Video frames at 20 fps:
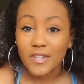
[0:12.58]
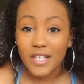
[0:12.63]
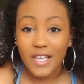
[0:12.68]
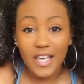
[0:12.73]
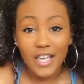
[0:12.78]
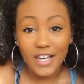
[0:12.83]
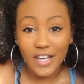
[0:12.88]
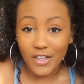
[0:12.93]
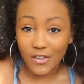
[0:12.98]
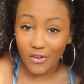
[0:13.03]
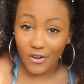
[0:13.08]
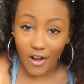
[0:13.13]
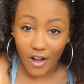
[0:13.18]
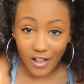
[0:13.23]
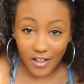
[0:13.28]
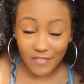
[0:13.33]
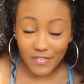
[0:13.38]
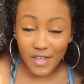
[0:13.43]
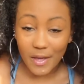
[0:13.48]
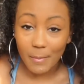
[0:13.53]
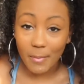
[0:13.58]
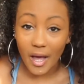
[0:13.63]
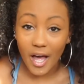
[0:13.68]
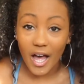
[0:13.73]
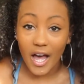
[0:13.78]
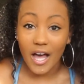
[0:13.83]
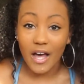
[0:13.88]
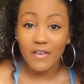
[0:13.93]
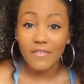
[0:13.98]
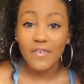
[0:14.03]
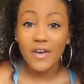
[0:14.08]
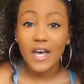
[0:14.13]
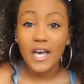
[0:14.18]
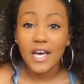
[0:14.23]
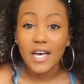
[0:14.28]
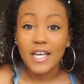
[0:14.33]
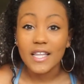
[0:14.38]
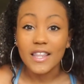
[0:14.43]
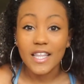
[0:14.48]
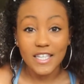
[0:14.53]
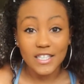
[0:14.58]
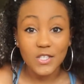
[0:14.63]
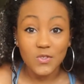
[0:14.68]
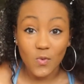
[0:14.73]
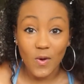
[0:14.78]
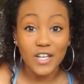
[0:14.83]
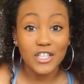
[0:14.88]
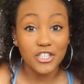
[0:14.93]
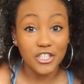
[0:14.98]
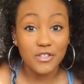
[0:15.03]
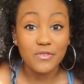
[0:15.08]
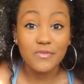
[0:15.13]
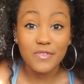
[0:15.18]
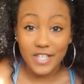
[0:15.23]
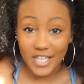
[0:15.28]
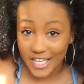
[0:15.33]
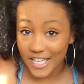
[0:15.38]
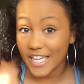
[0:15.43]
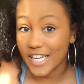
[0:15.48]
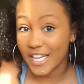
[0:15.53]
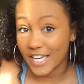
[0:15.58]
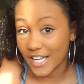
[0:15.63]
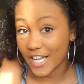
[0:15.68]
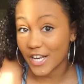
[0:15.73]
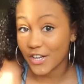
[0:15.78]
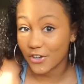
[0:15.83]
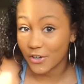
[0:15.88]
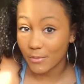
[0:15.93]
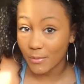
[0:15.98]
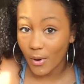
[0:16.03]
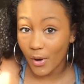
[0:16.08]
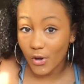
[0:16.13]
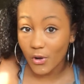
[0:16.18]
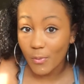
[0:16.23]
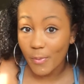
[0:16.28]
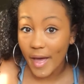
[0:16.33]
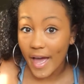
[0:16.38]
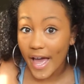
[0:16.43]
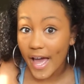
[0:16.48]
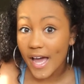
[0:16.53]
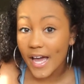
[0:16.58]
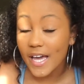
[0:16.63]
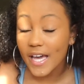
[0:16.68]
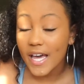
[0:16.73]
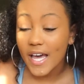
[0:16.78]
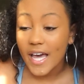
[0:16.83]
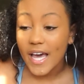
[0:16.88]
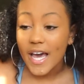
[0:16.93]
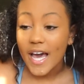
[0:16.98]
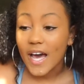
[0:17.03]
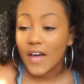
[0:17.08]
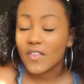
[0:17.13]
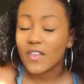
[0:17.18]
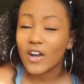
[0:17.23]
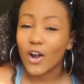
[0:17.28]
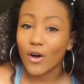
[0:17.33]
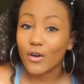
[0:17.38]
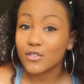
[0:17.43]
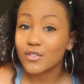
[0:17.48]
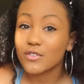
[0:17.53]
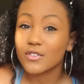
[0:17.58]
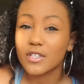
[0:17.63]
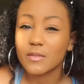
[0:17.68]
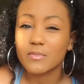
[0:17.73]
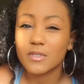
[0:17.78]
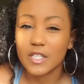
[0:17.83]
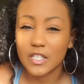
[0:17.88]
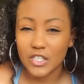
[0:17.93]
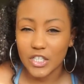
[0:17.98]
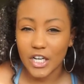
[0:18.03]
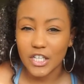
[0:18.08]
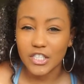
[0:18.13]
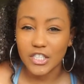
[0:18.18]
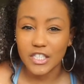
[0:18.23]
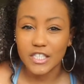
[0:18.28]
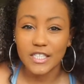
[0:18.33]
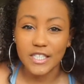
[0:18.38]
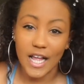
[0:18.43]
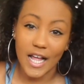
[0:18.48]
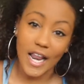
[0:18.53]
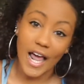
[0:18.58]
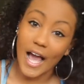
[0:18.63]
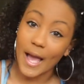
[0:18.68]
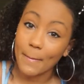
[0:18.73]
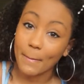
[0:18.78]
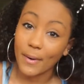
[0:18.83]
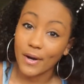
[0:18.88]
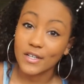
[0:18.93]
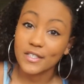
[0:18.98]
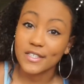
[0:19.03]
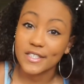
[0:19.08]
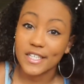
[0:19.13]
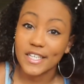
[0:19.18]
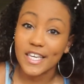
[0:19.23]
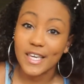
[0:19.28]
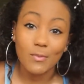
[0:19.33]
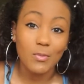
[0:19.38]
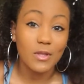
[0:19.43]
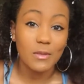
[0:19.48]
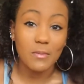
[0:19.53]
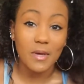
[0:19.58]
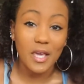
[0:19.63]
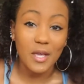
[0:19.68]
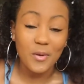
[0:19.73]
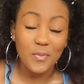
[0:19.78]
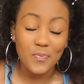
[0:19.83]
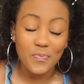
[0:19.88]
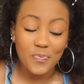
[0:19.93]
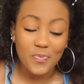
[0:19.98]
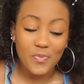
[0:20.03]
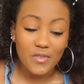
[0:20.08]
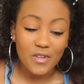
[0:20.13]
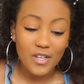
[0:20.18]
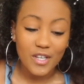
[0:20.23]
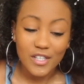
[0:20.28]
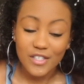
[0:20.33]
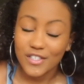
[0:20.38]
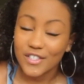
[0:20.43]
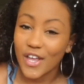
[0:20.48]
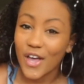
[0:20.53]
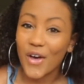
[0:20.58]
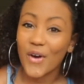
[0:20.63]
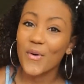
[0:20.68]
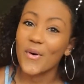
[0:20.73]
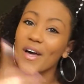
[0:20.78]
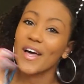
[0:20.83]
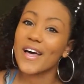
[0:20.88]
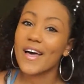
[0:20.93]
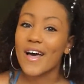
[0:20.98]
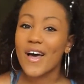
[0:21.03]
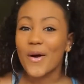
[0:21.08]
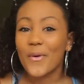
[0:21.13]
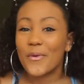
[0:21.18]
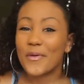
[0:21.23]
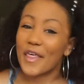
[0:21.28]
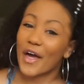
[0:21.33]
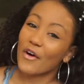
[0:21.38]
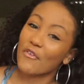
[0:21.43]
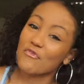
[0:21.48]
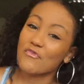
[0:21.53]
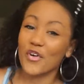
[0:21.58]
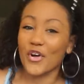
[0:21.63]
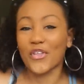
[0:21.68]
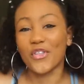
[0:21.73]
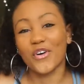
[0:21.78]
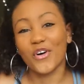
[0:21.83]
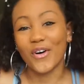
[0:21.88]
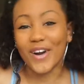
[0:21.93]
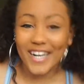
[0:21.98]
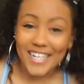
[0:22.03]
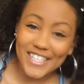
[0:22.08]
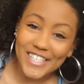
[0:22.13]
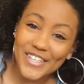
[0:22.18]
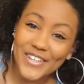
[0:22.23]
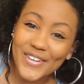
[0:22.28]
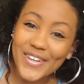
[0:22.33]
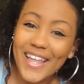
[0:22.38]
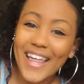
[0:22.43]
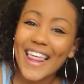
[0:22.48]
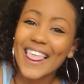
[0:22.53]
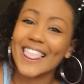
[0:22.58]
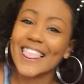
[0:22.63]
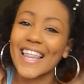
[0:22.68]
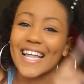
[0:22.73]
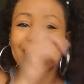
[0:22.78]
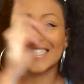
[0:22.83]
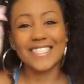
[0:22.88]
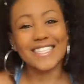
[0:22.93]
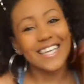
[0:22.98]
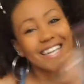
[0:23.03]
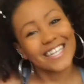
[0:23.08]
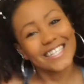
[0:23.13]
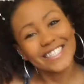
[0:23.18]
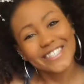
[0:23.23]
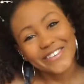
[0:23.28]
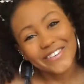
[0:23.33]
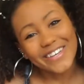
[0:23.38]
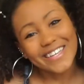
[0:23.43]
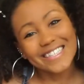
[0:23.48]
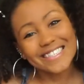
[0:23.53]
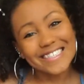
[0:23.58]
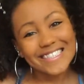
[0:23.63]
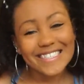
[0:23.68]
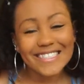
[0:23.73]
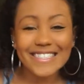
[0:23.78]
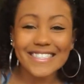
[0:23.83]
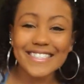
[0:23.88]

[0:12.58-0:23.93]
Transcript: any or all of the above, this is what you need in your model bag. And then also some suggestions that I personally keep with me. So without further ado, let's get into it.